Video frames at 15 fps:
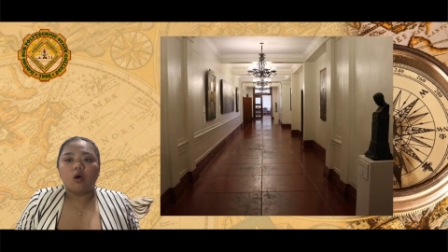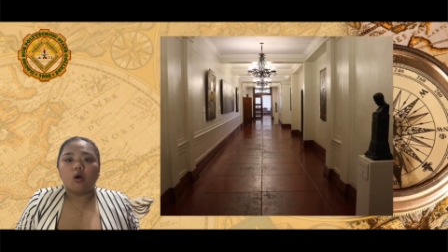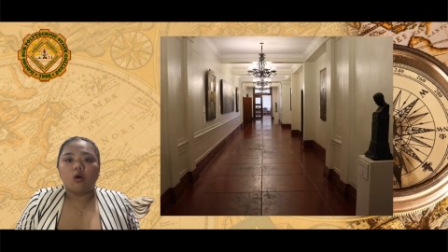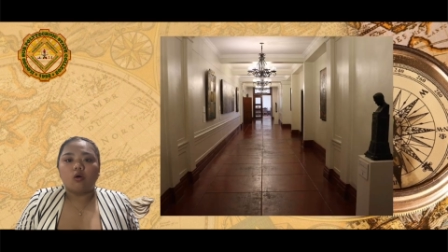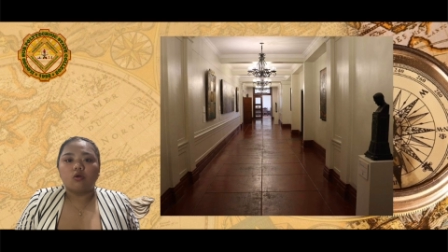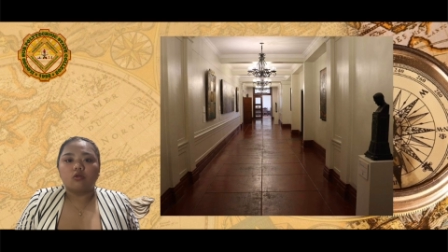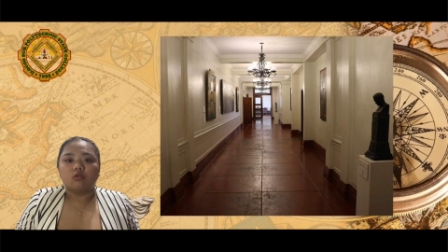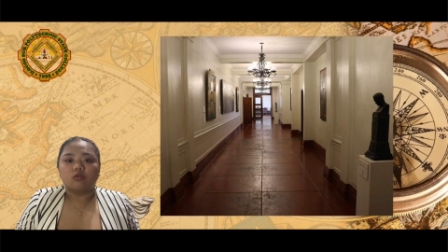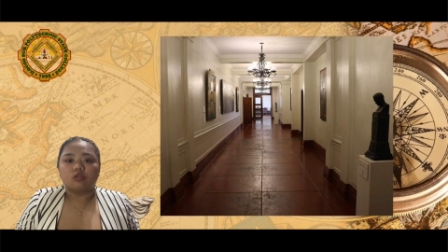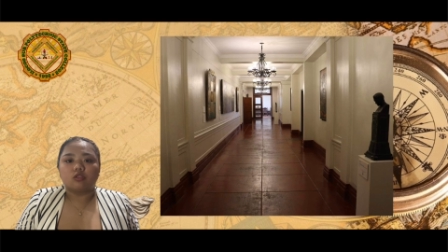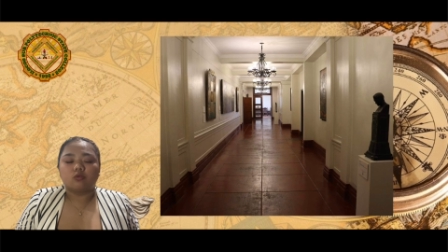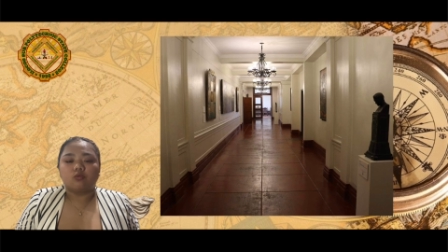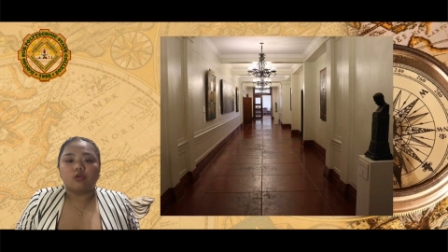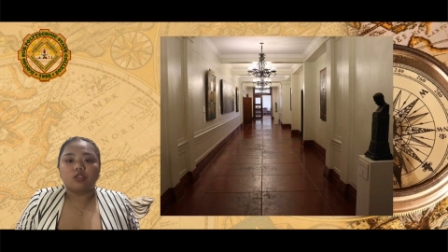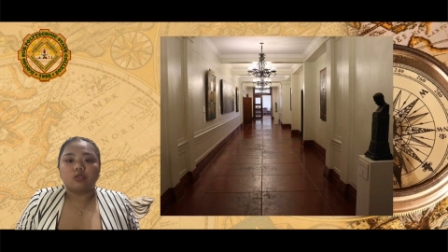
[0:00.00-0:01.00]
Hocus
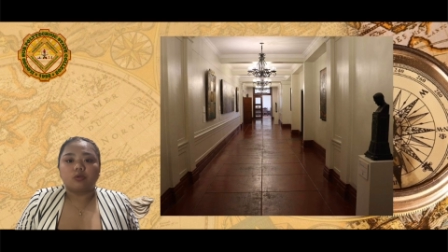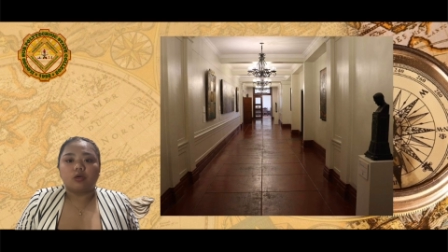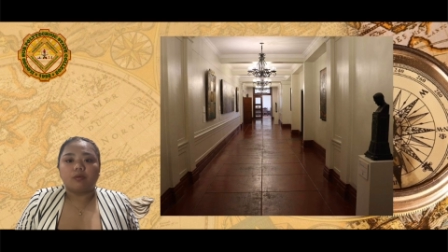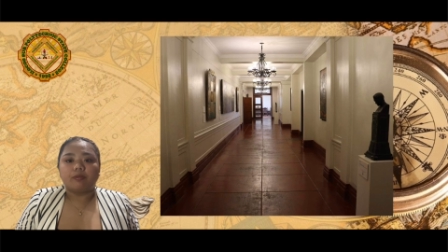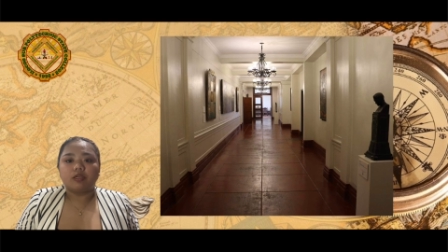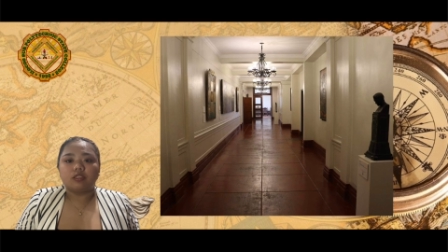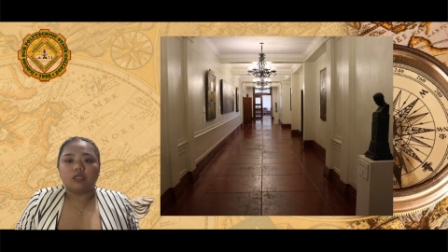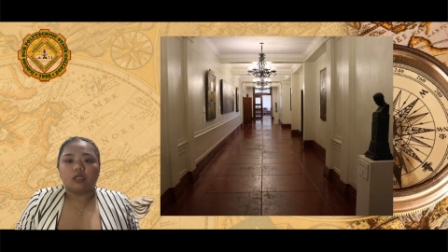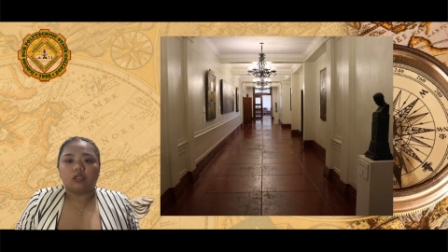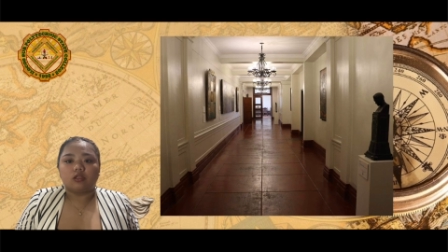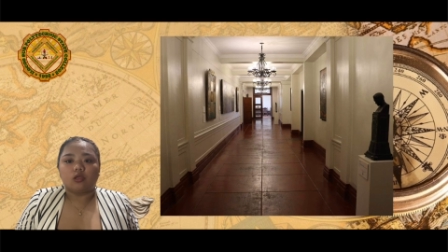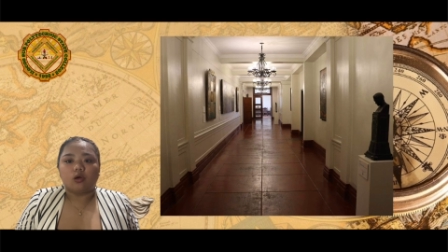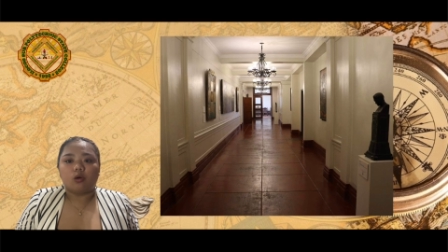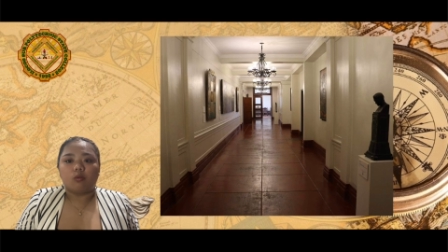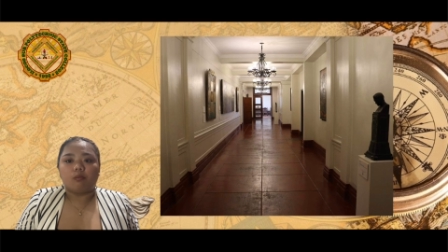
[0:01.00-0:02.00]
which represent
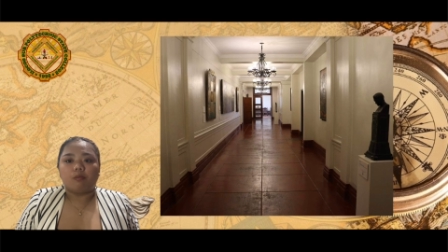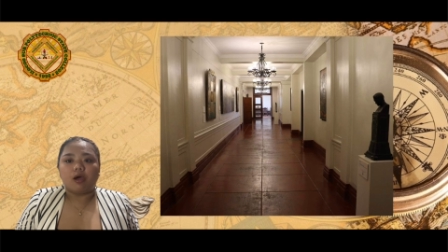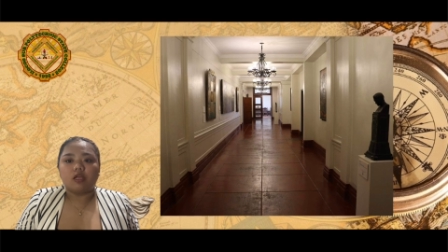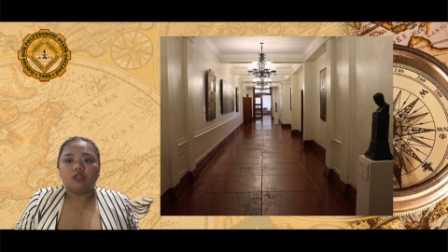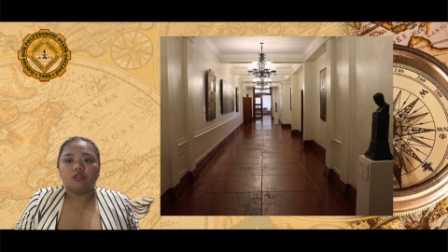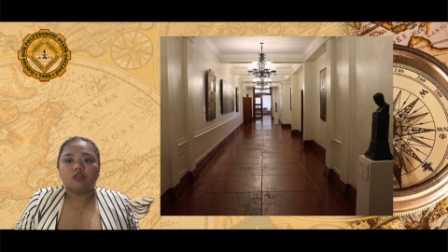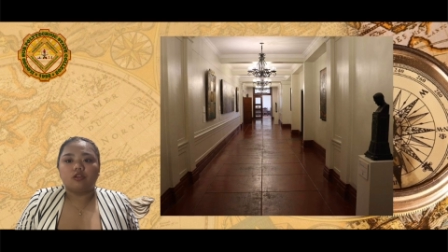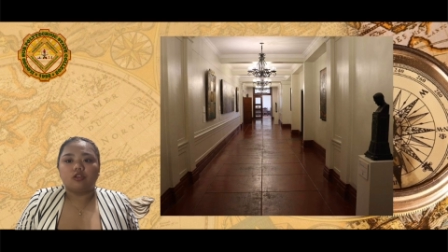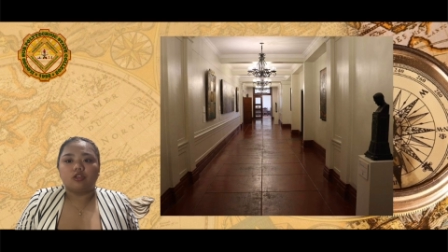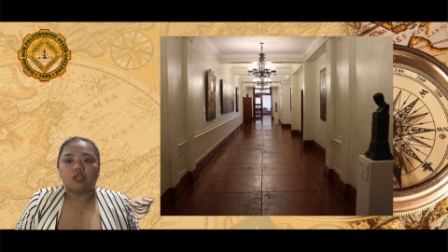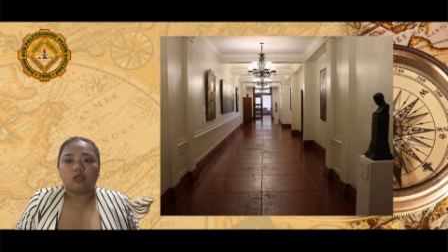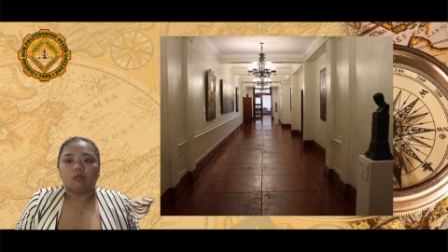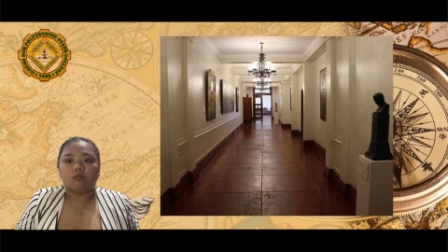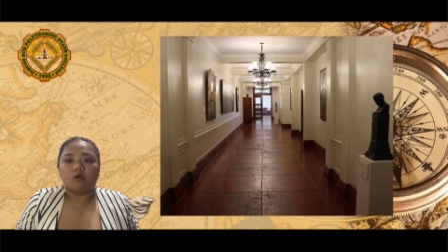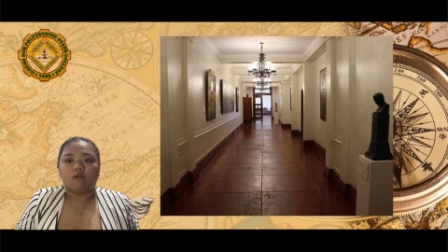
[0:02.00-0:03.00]
the combined
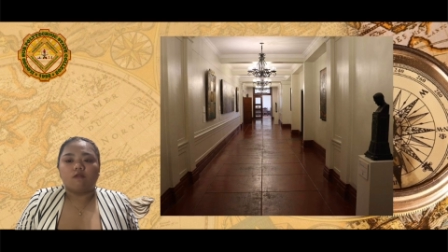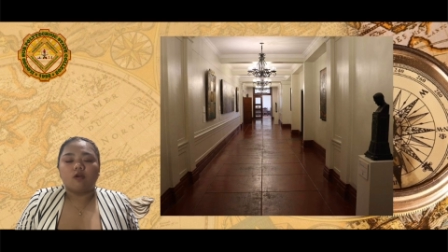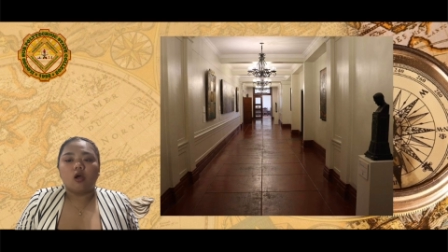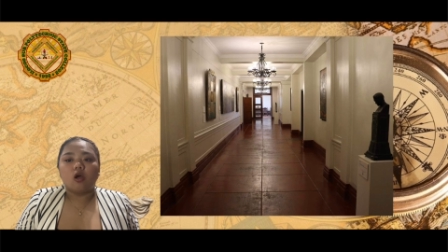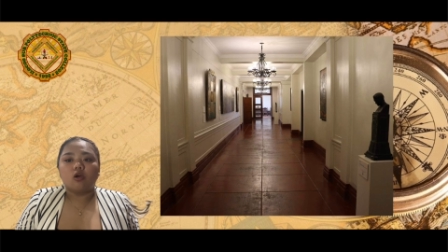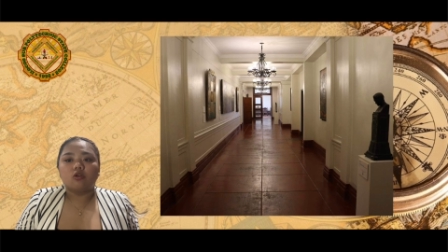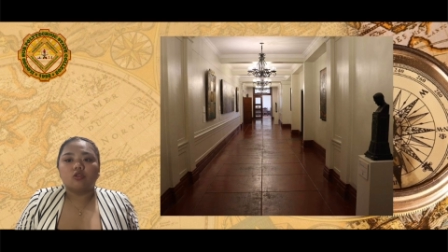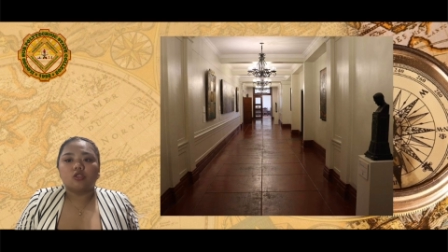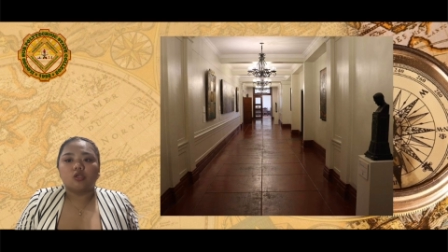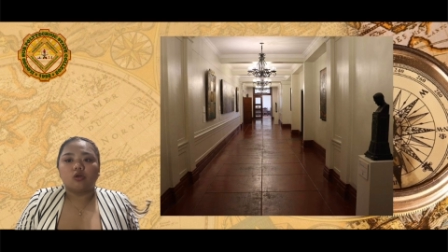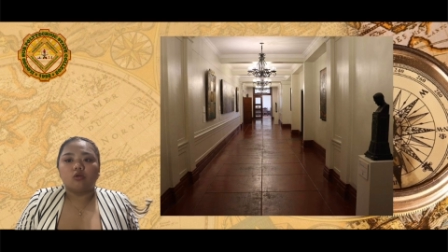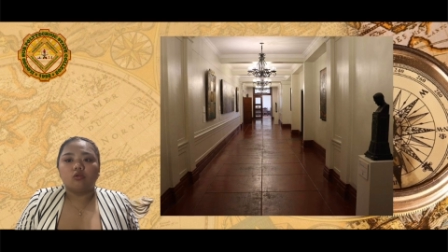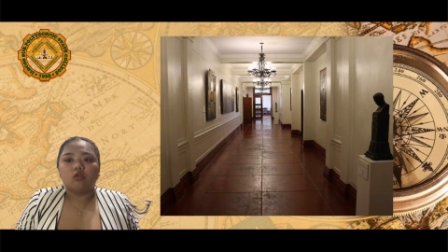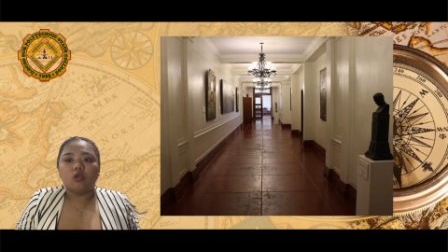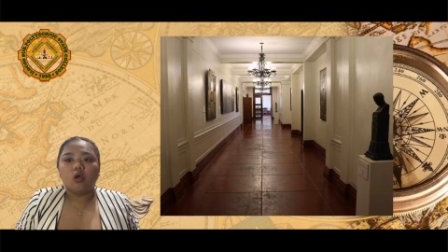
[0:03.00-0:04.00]
surname of
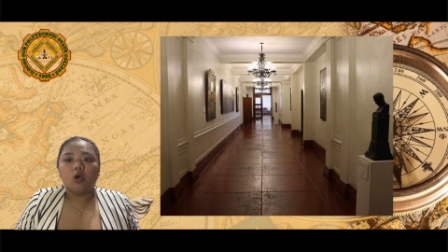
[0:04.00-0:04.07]
Sol,